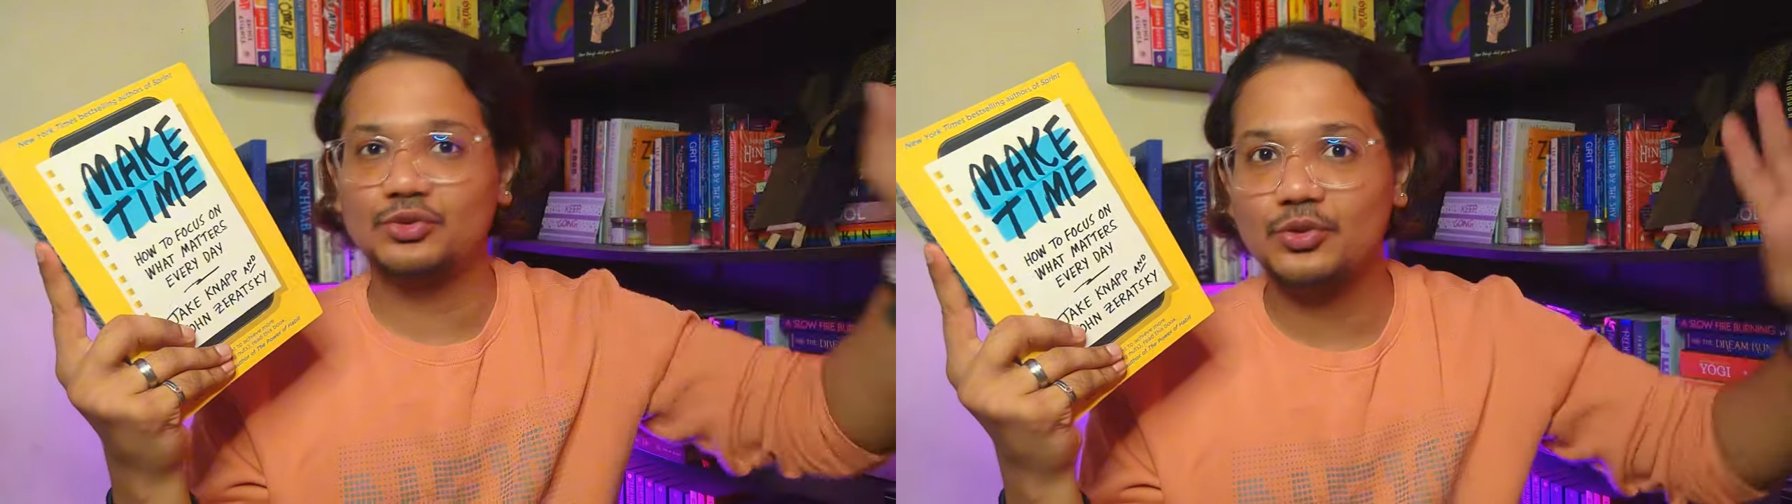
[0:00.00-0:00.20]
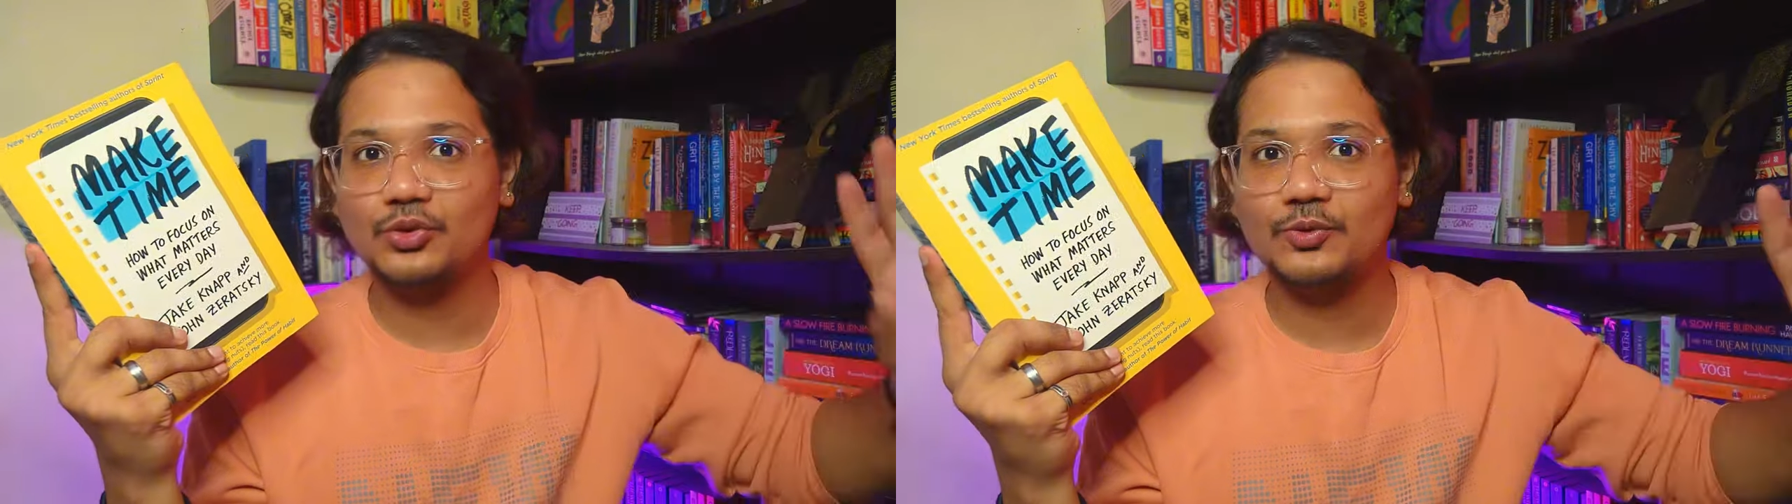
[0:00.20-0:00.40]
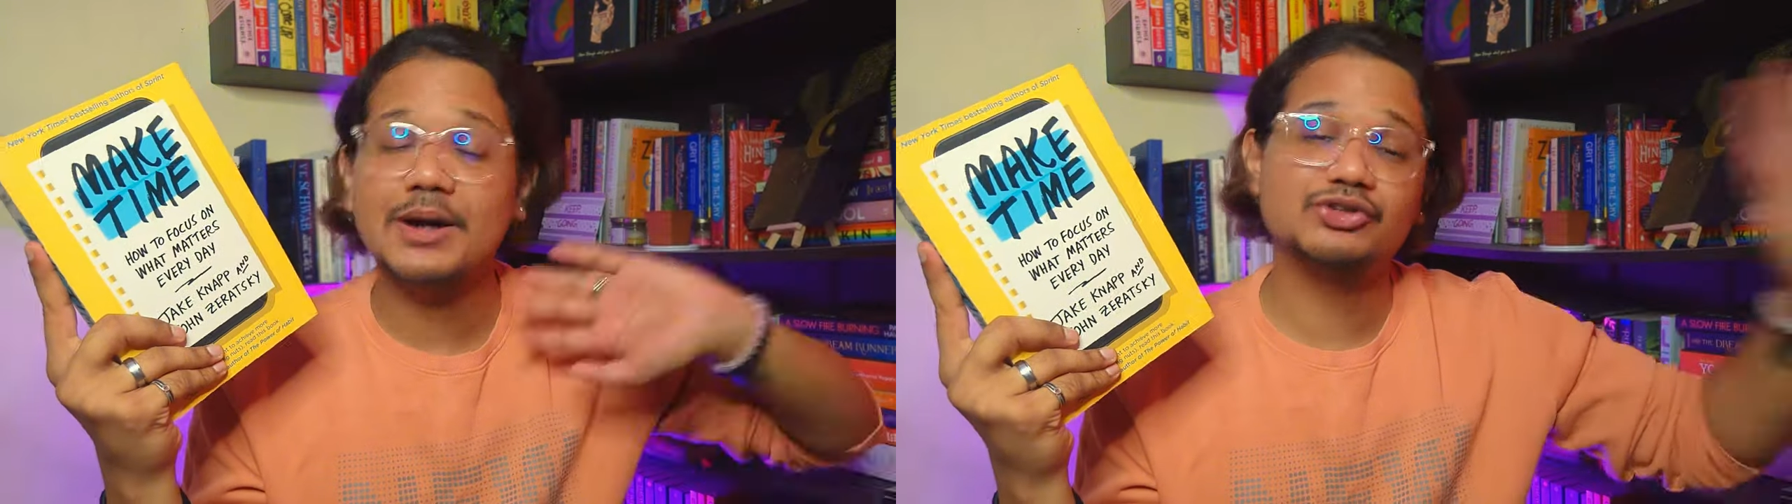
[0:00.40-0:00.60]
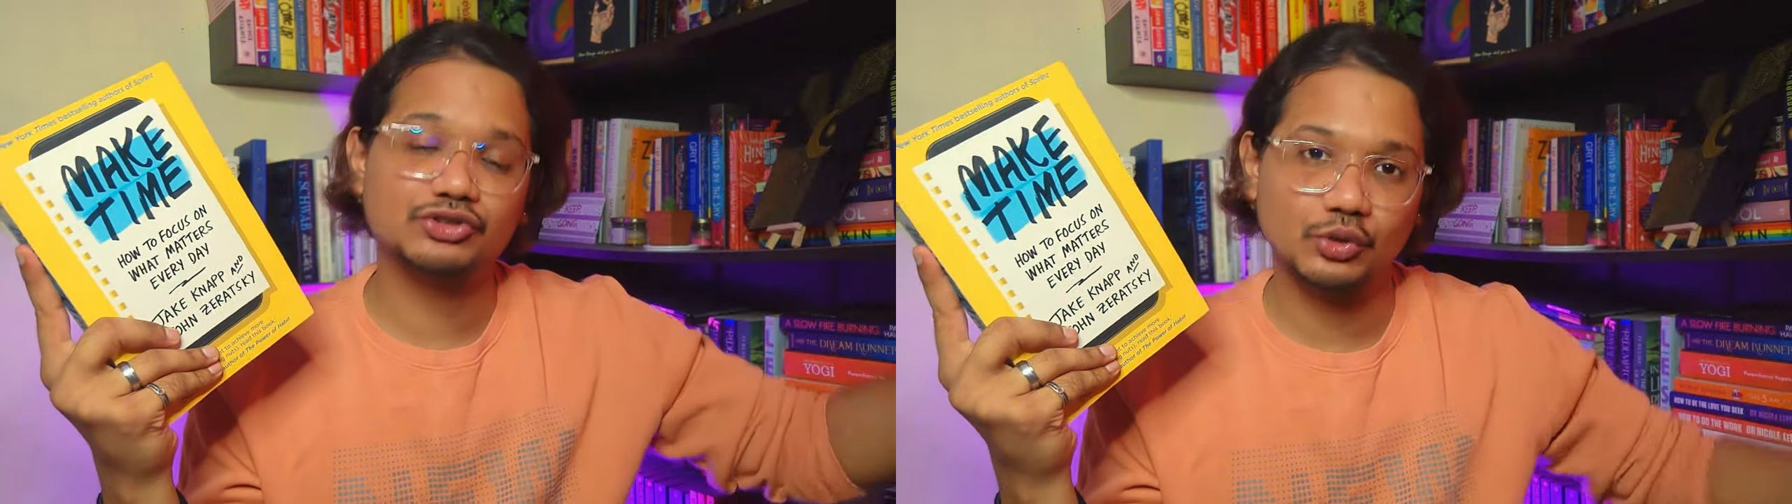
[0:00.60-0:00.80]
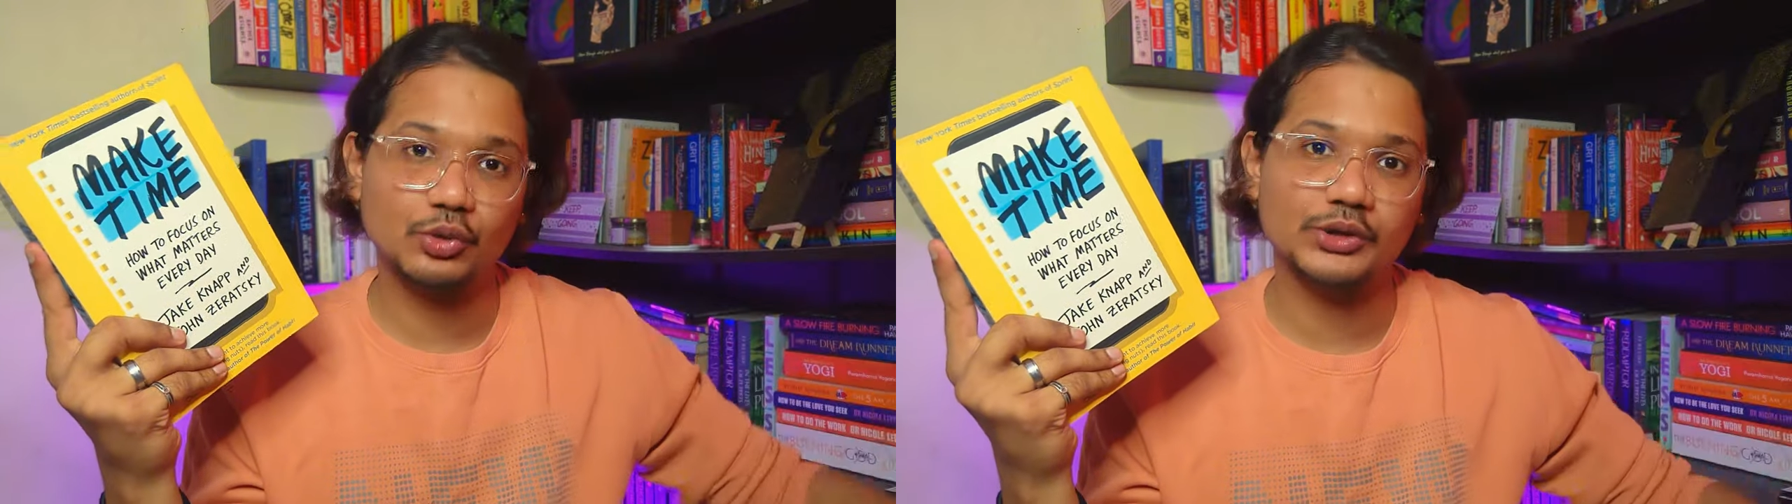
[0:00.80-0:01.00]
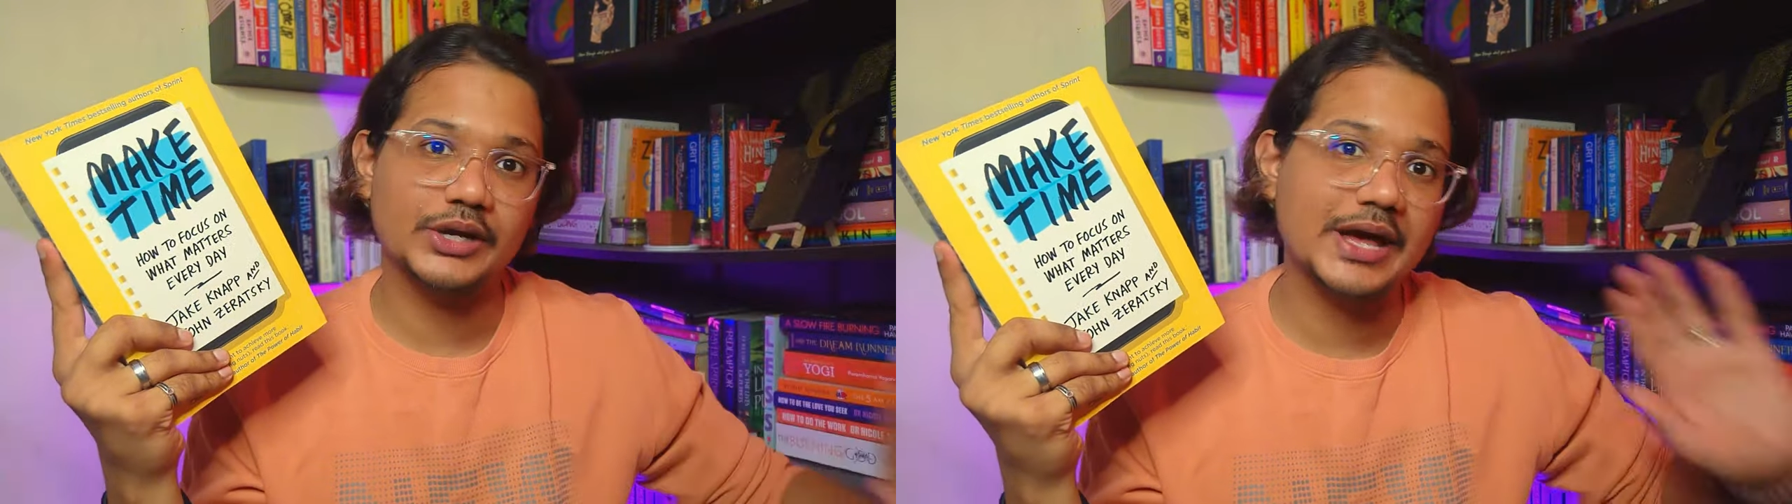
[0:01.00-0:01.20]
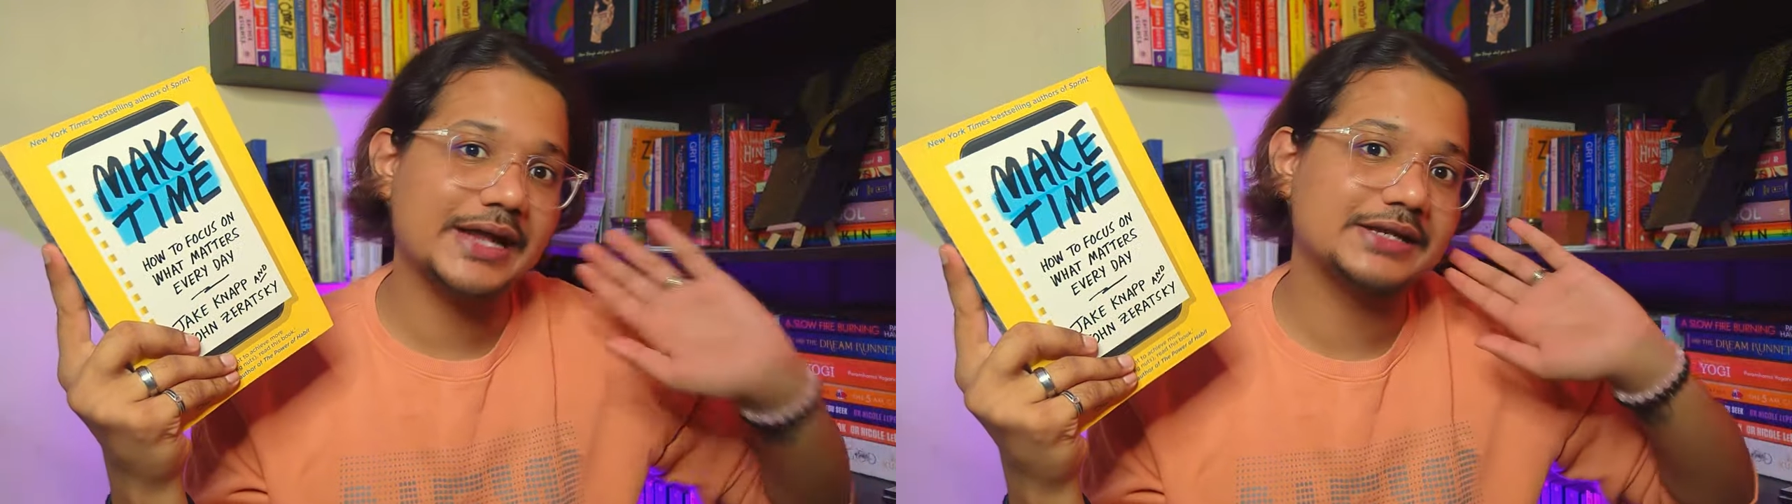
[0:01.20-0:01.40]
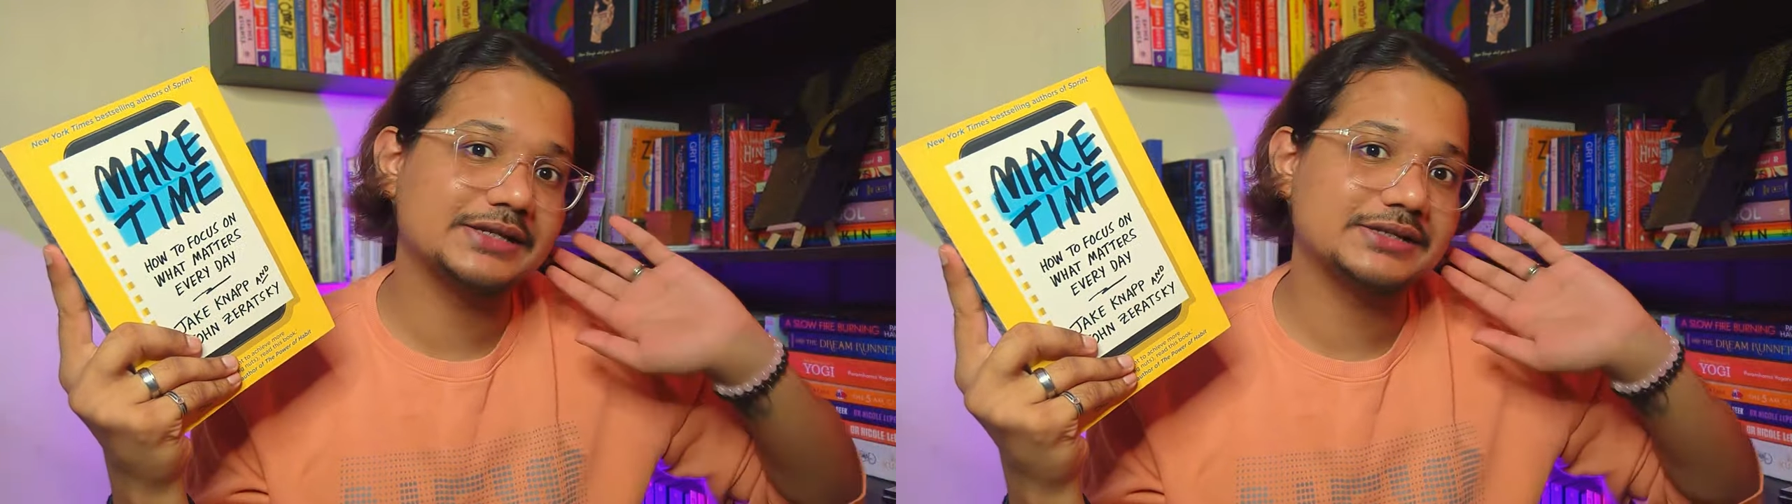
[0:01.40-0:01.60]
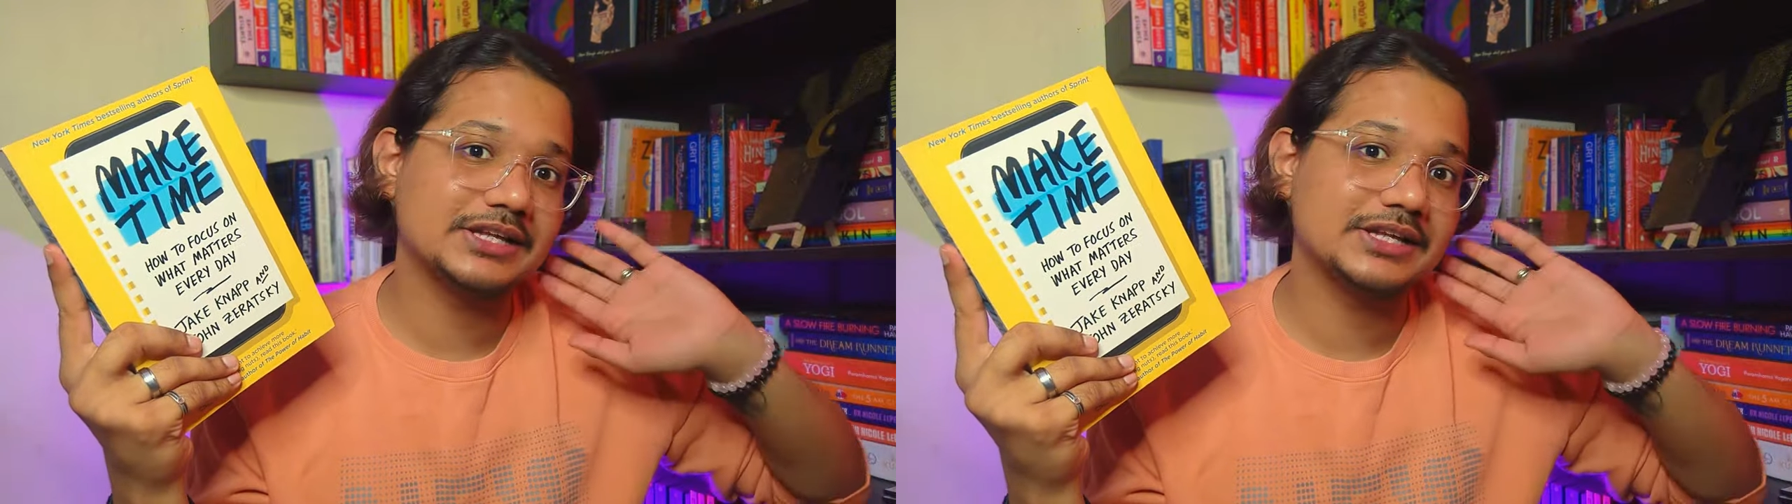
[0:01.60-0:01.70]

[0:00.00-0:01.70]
so much older and